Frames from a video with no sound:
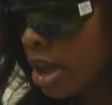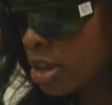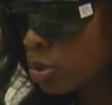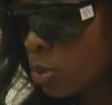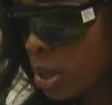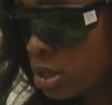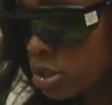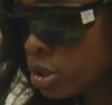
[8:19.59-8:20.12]
as
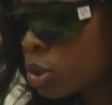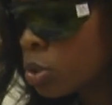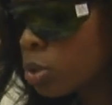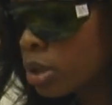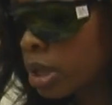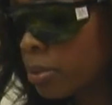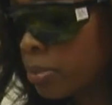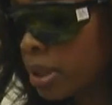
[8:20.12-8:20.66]
well as a
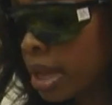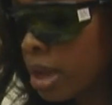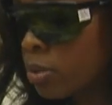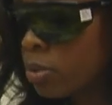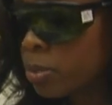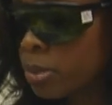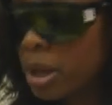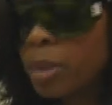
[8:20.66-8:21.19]
cooling plate
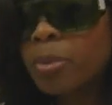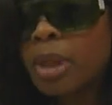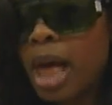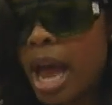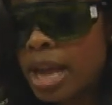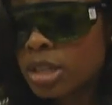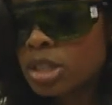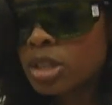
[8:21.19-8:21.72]
would be
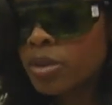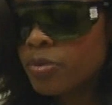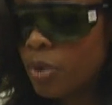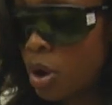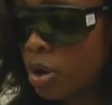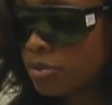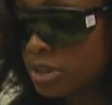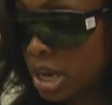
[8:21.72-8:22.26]
applied to the
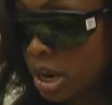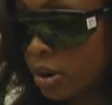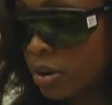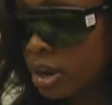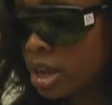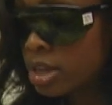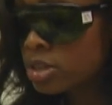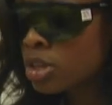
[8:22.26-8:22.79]
involved
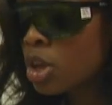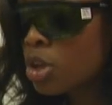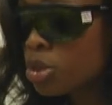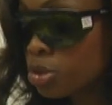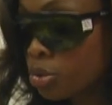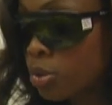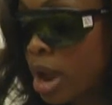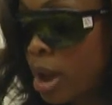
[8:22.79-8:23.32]
areas
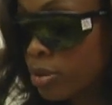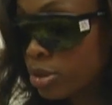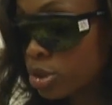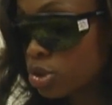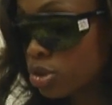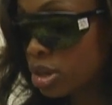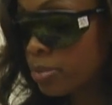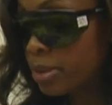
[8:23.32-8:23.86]
throughout the
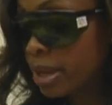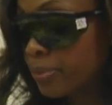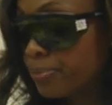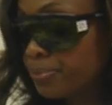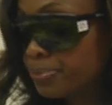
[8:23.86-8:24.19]
treatment.